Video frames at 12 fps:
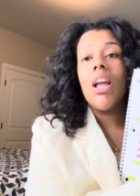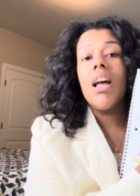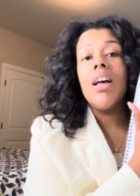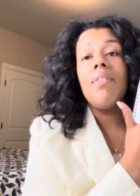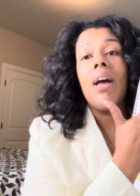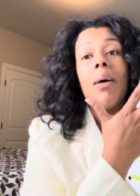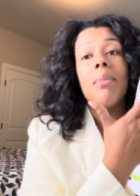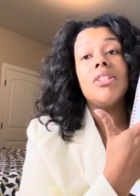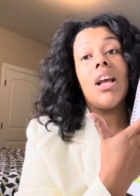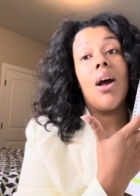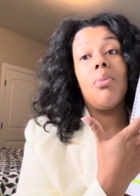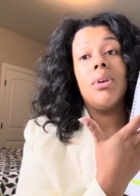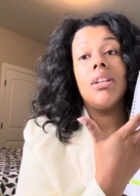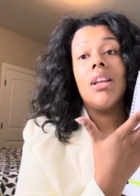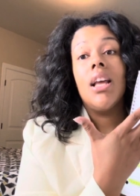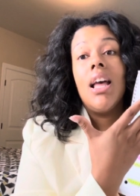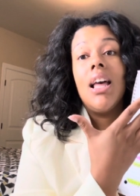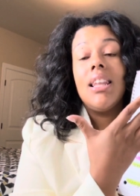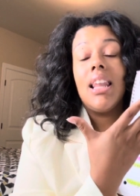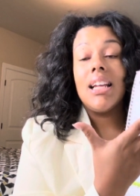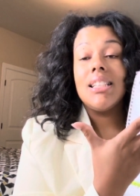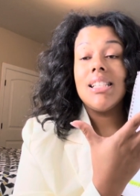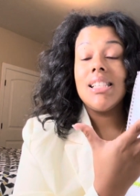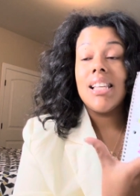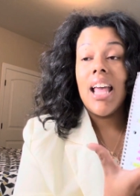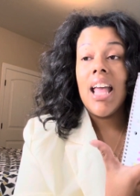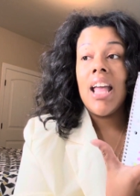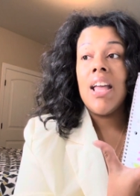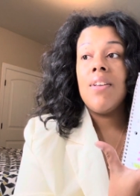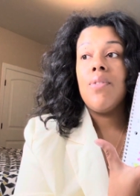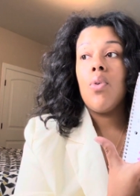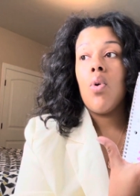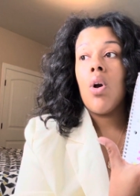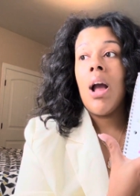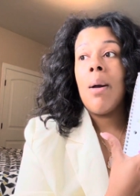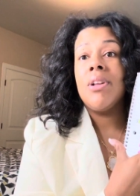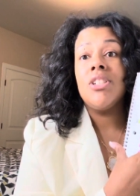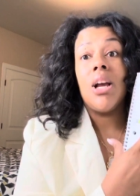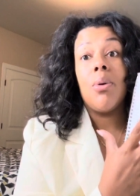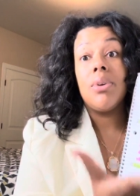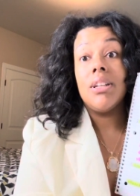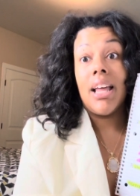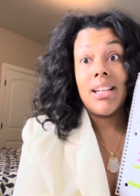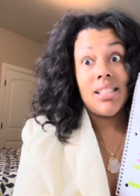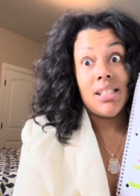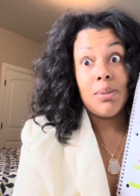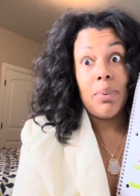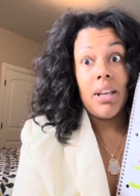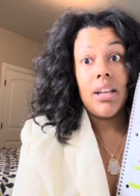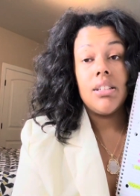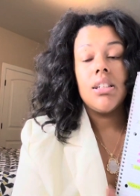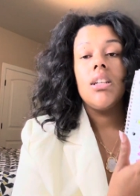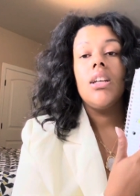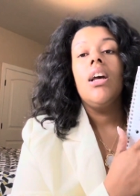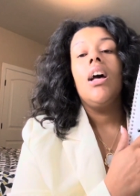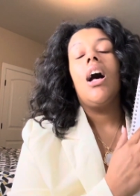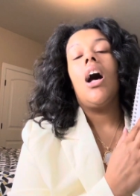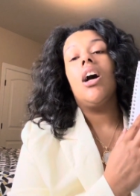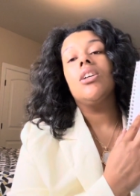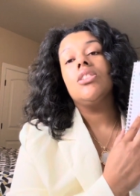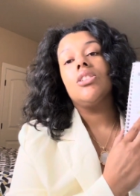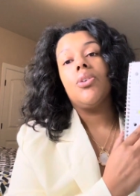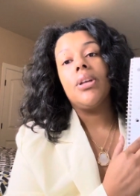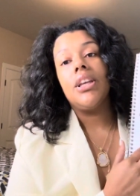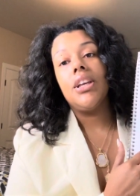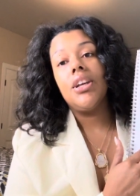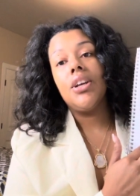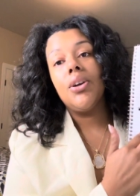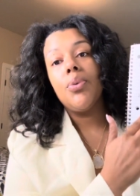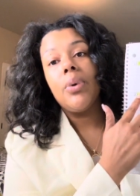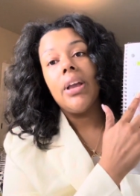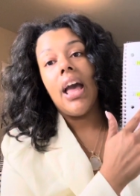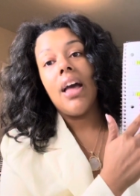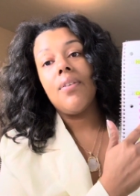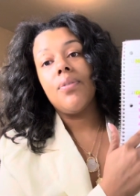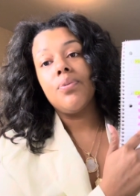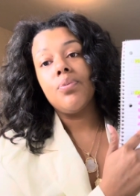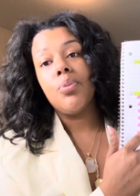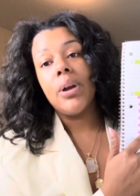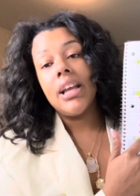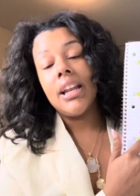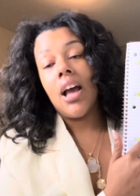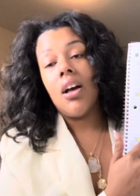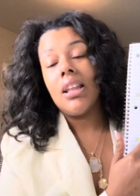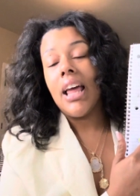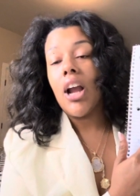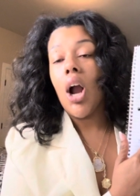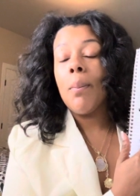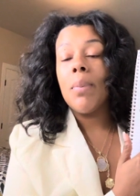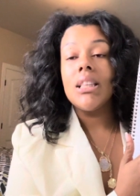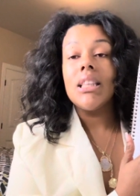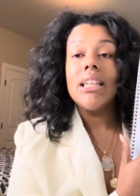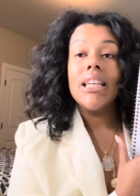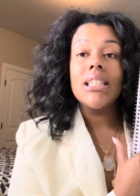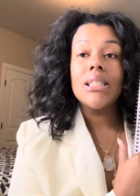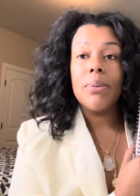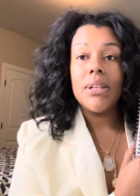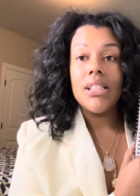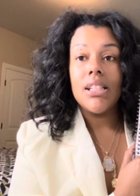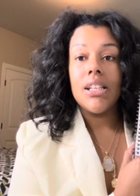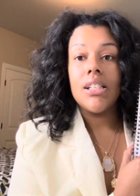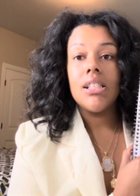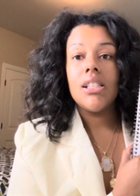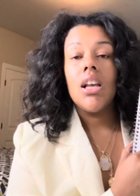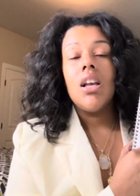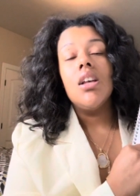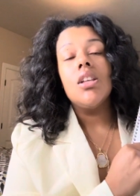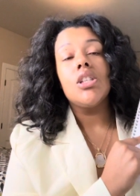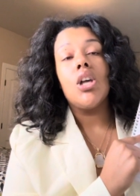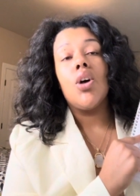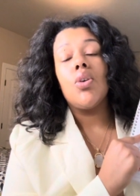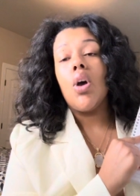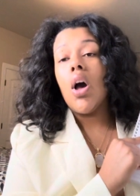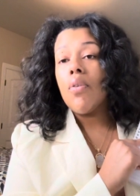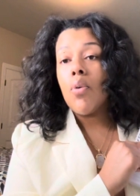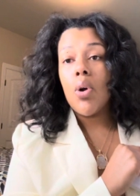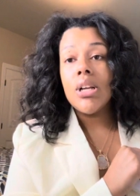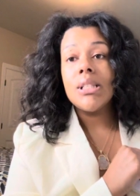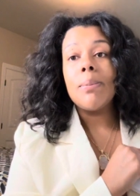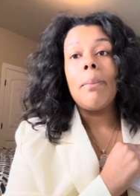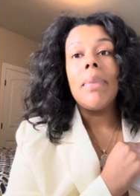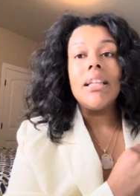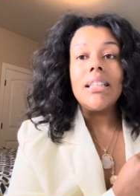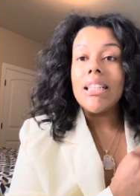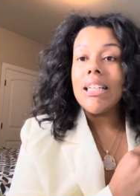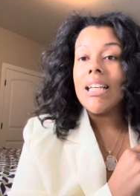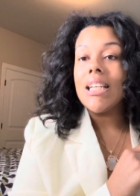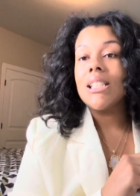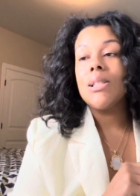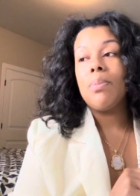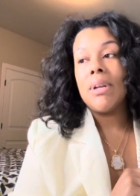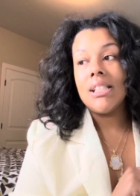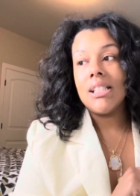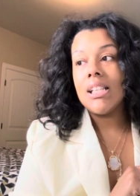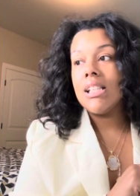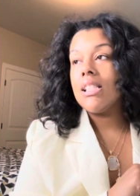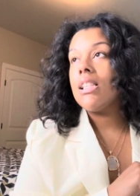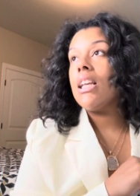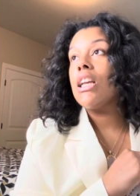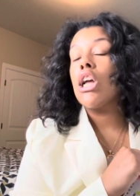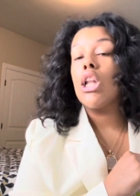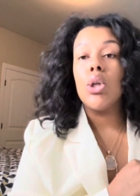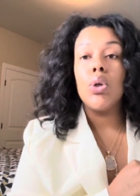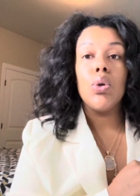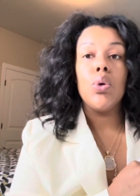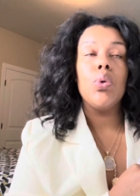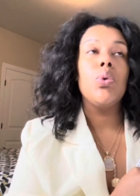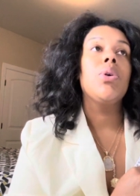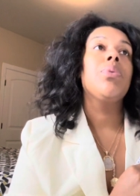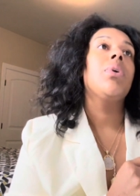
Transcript: of how much I would like to save or how much I would like to spend. Also here, we have written out like our monthly expenses. So of course, monthly expenses include